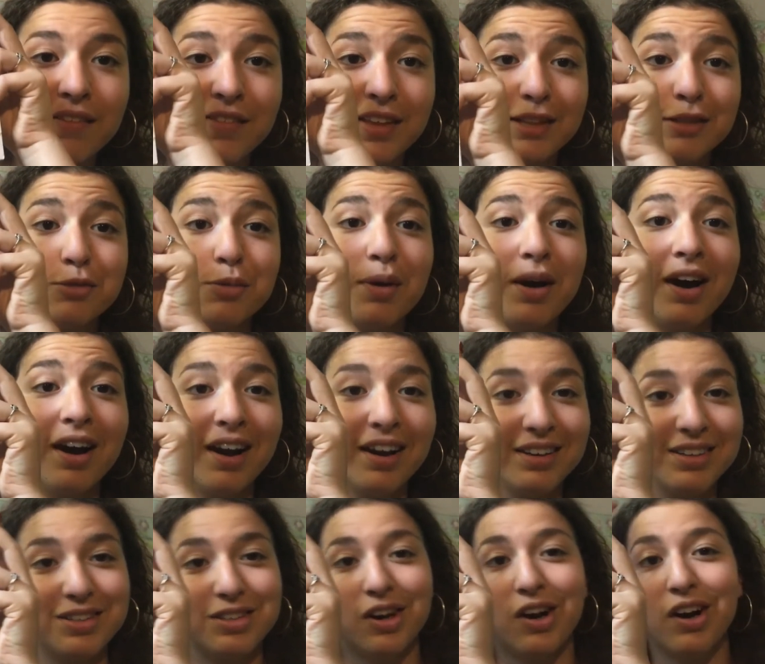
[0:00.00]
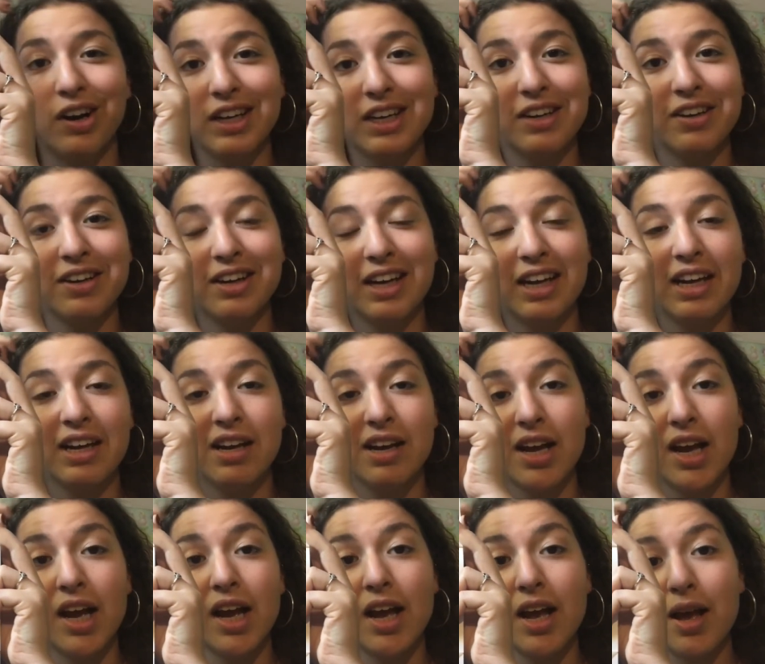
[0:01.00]
That's why I dog-eared it,
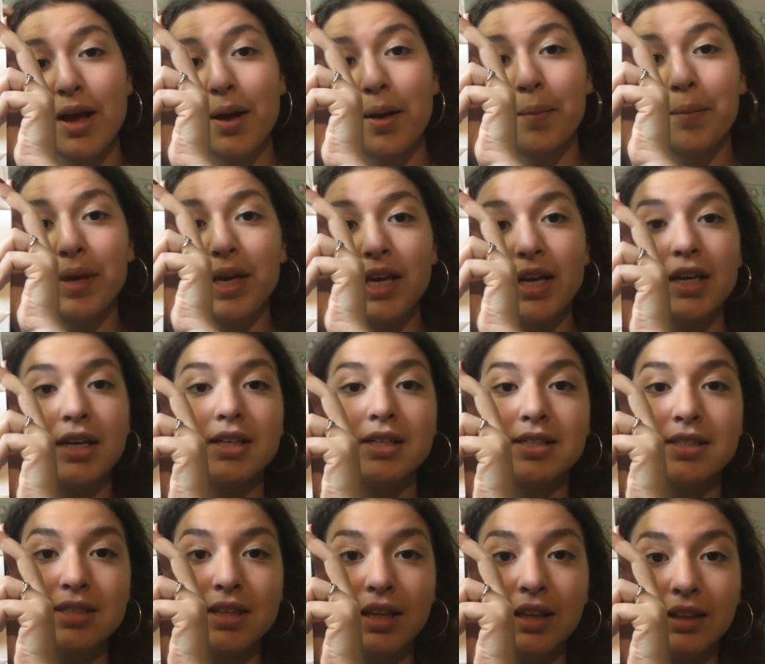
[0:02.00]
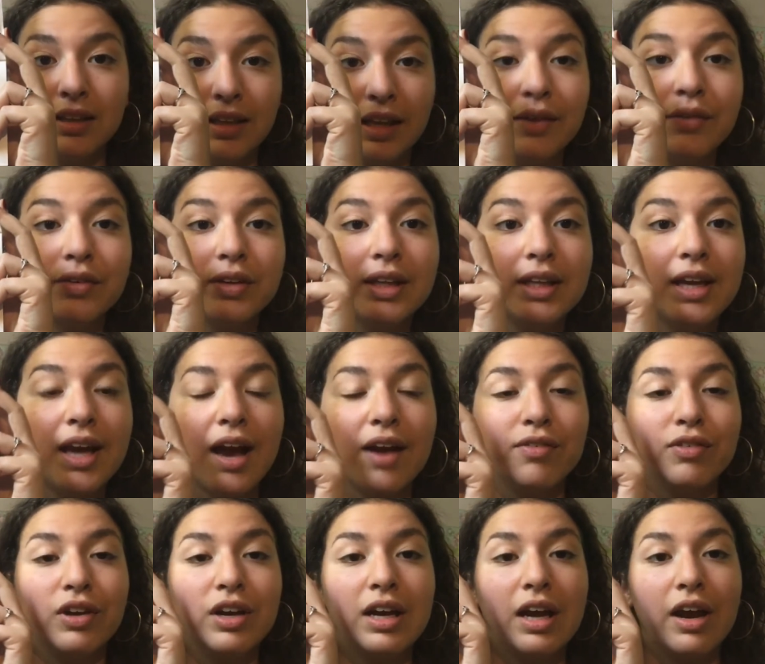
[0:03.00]
because literally
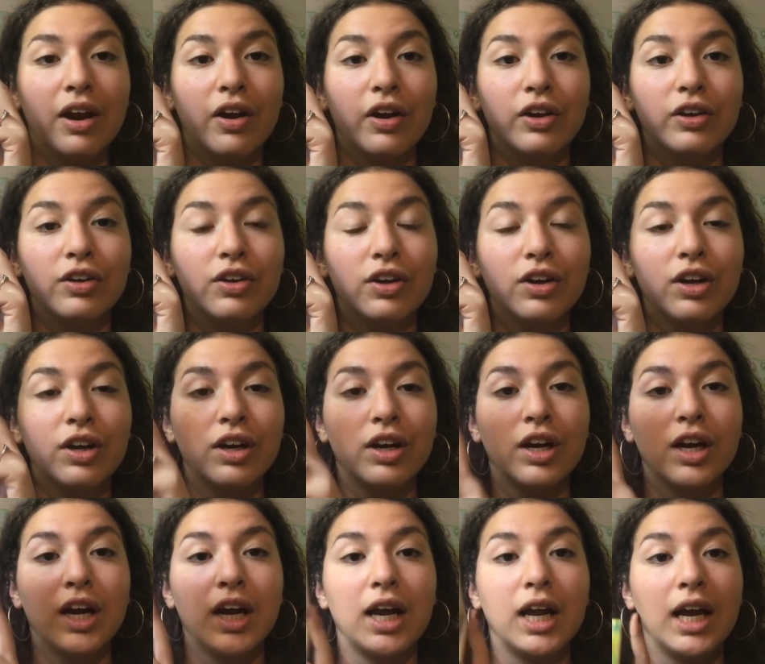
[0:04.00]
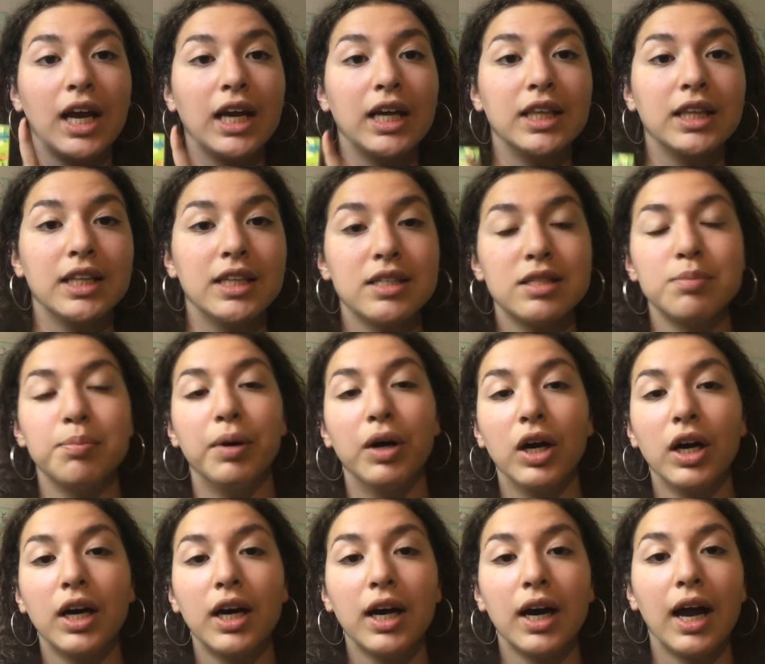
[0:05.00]
every character in this book